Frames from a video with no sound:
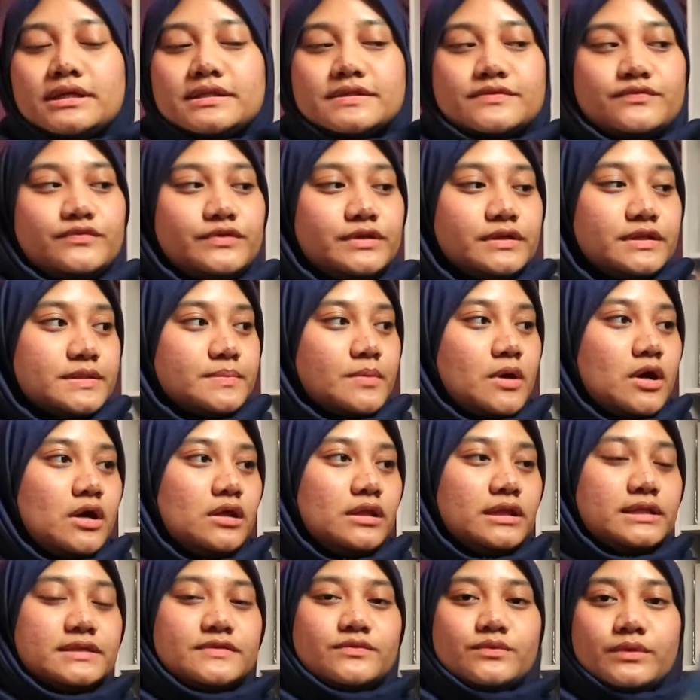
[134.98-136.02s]
It's really small,
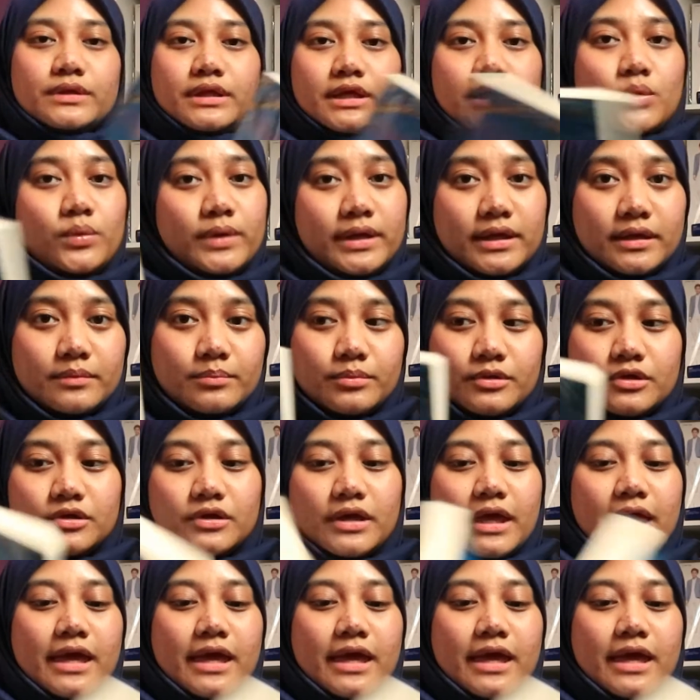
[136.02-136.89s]
it's a really quick book,